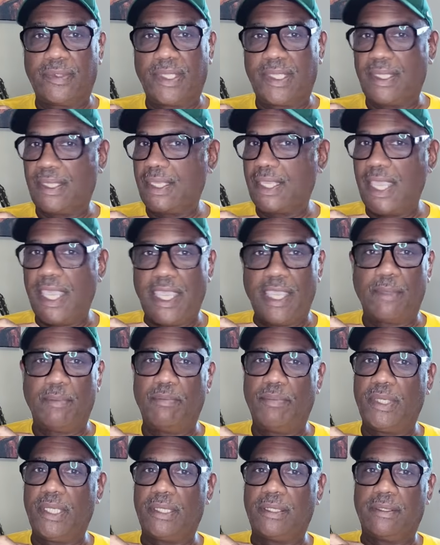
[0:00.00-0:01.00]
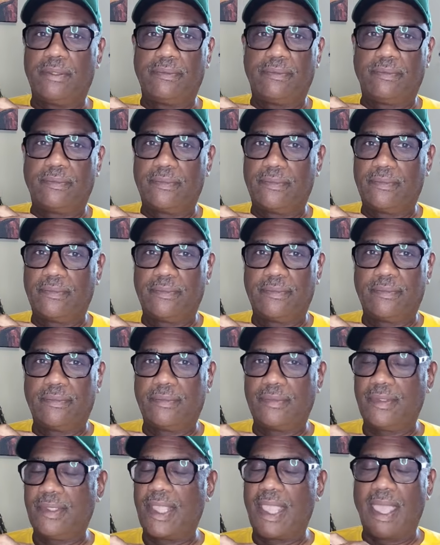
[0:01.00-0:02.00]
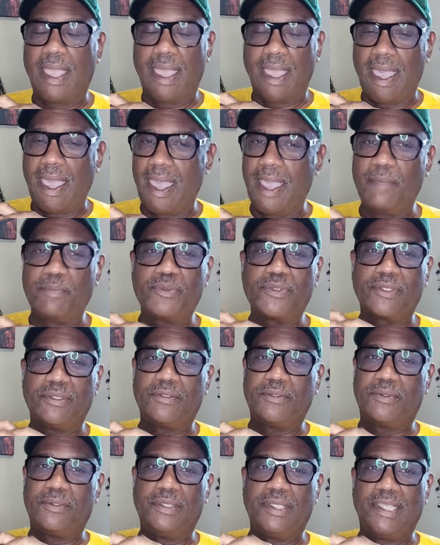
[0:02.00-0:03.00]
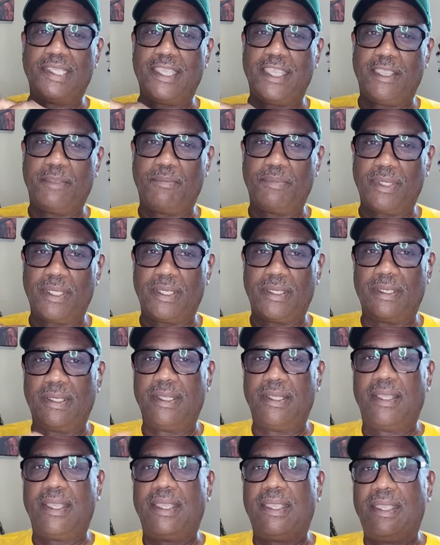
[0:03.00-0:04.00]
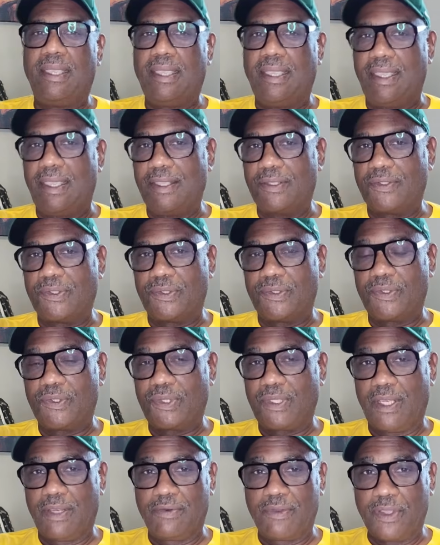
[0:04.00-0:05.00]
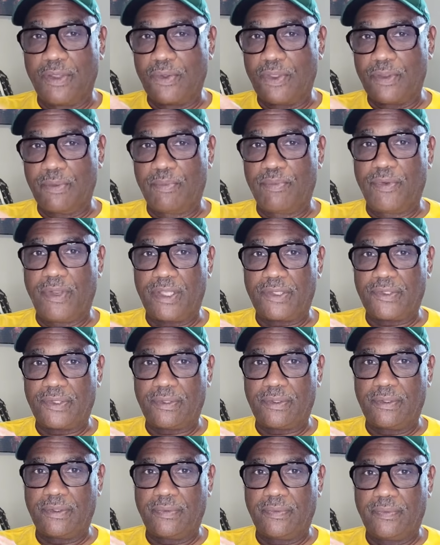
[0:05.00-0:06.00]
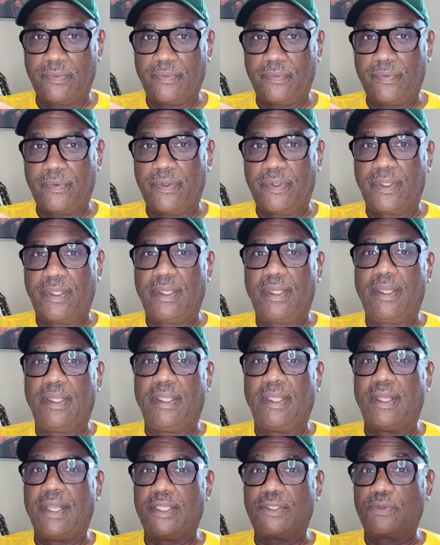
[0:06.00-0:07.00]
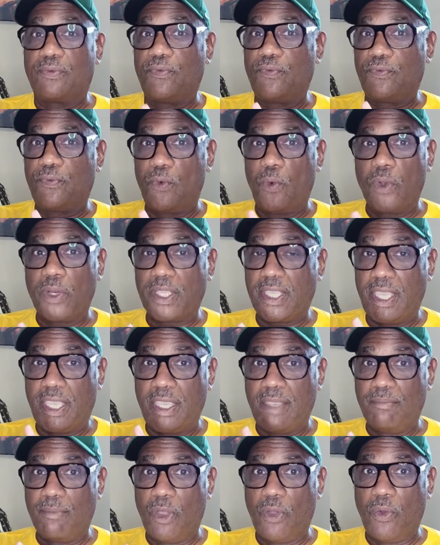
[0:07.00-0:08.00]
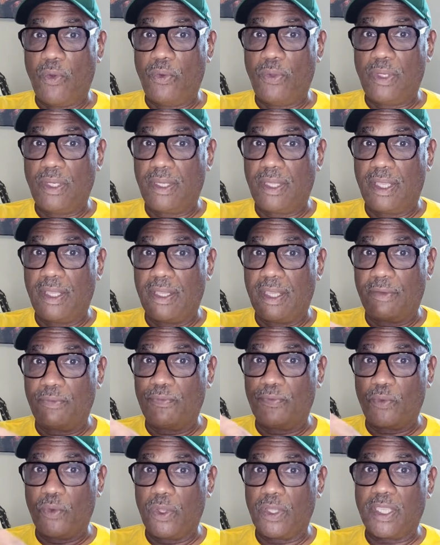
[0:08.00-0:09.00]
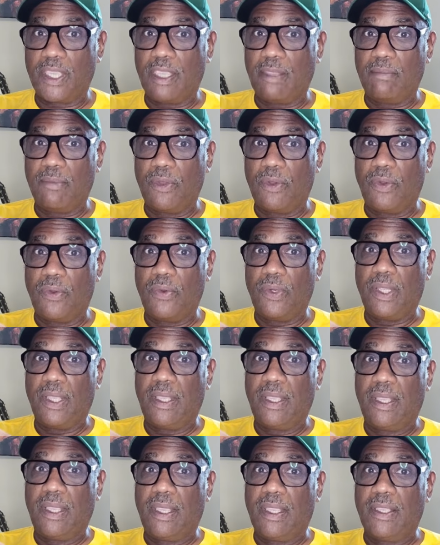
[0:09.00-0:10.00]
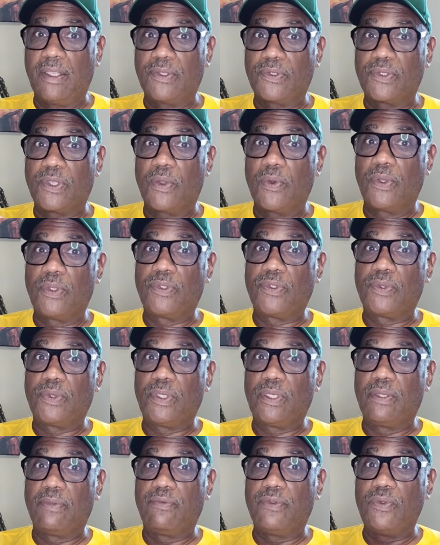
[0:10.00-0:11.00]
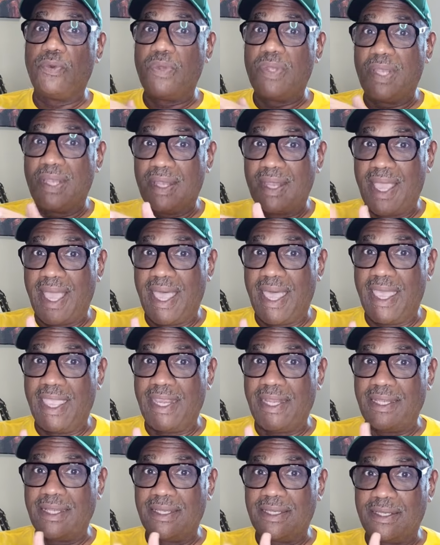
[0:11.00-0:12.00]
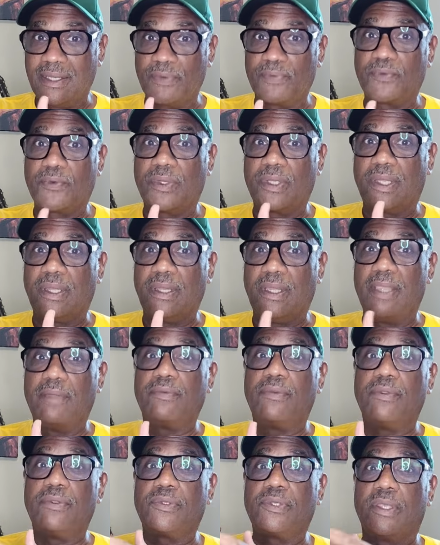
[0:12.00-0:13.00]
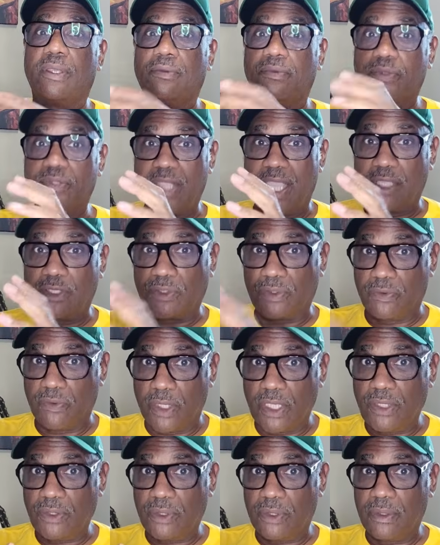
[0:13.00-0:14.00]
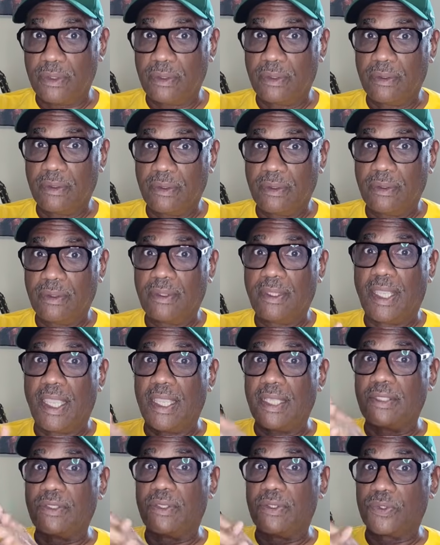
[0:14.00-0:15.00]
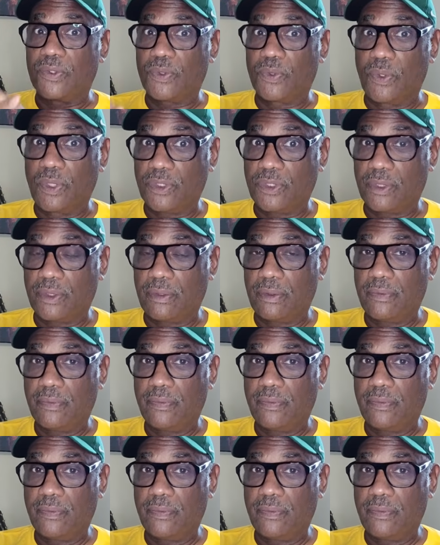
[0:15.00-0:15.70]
Can't beat it. Absolutely can't beat it. It's a stereo compressor. It has a 4K mode, and that 4K mode is going to give you 9 different levels of saturation and distortion.